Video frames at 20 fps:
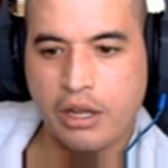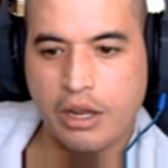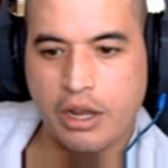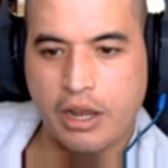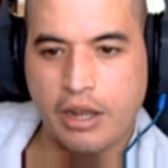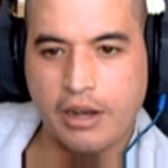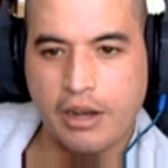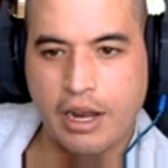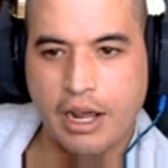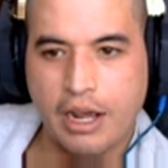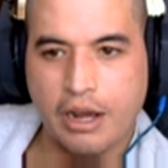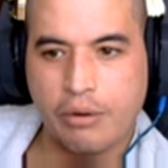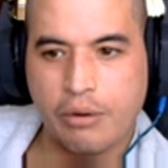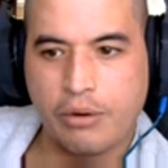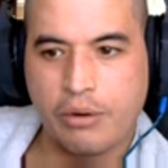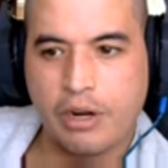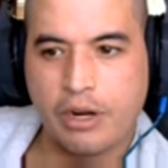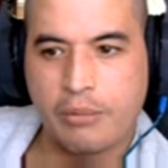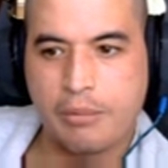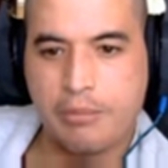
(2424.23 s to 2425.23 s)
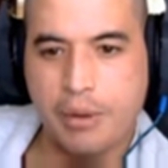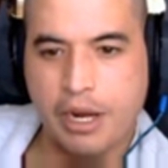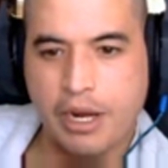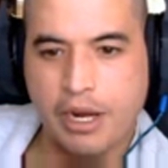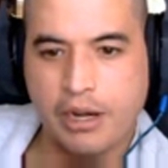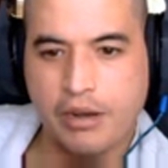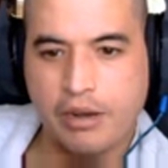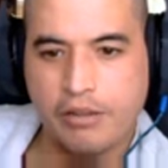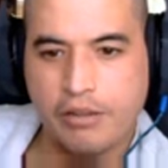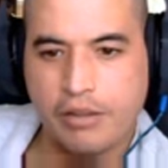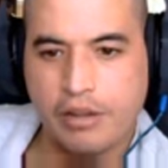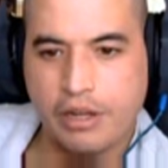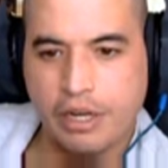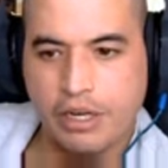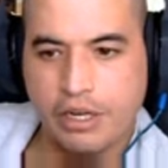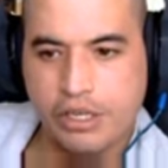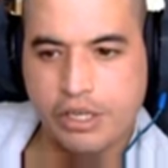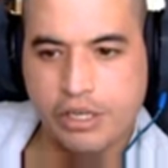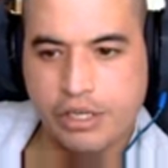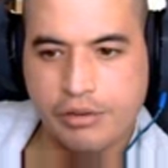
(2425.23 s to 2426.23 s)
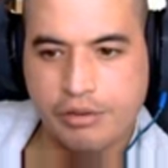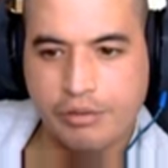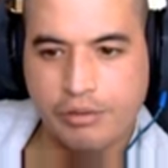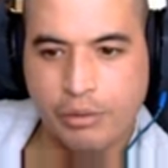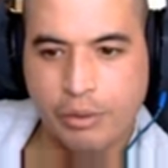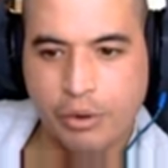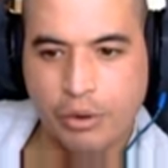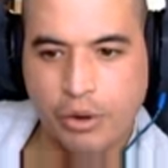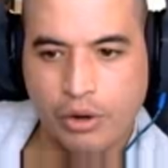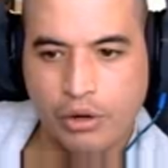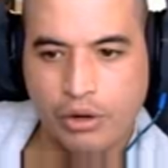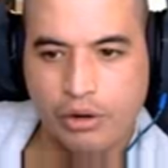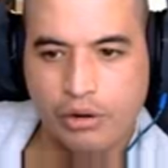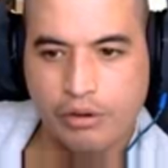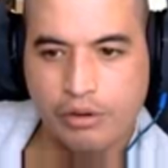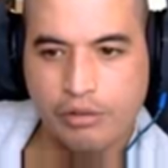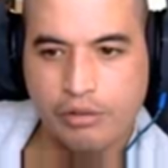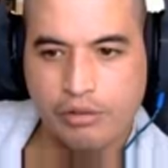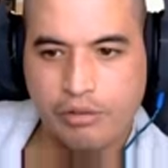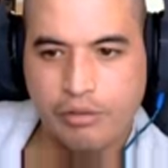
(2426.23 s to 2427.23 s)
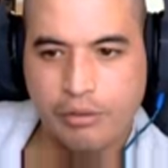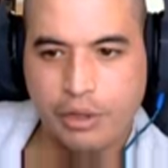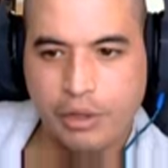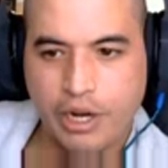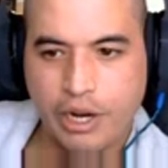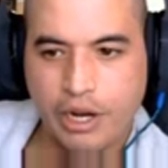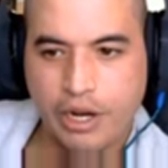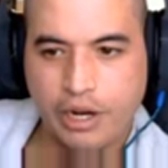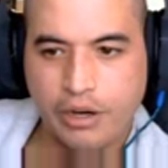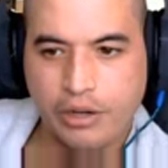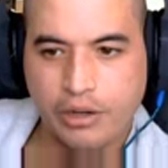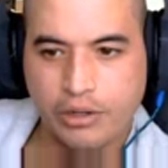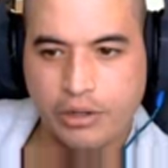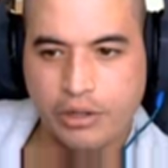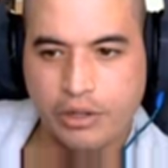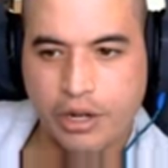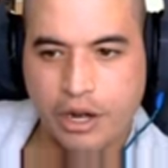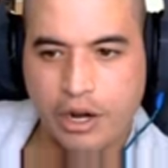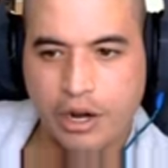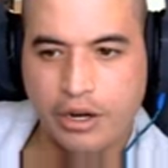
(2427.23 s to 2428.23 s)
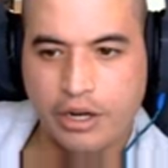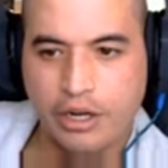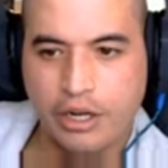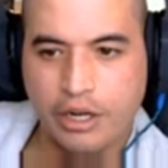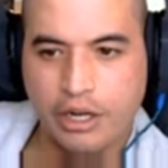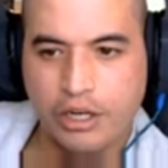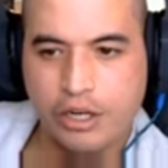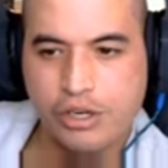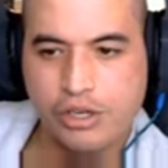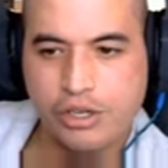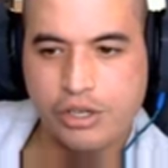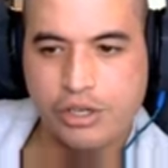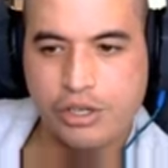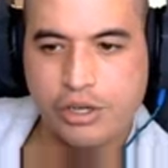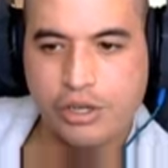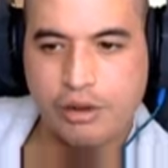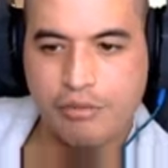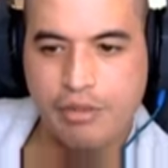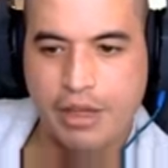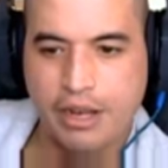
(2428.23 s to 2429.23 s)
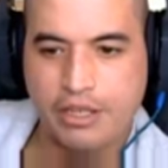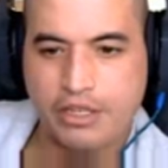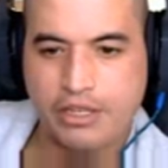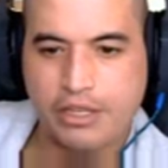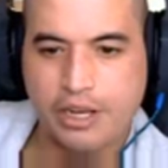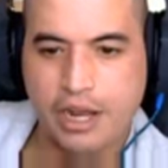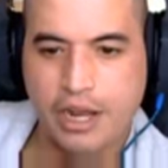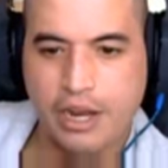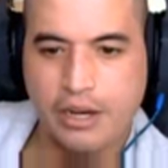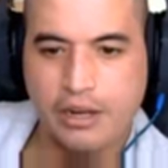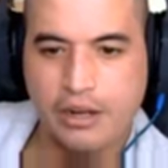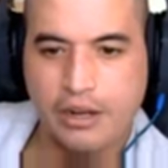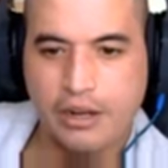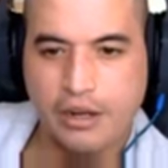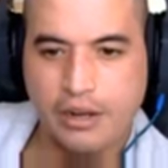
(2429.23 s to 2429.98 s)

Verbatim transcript: and now it made these four fully identical on each of that side.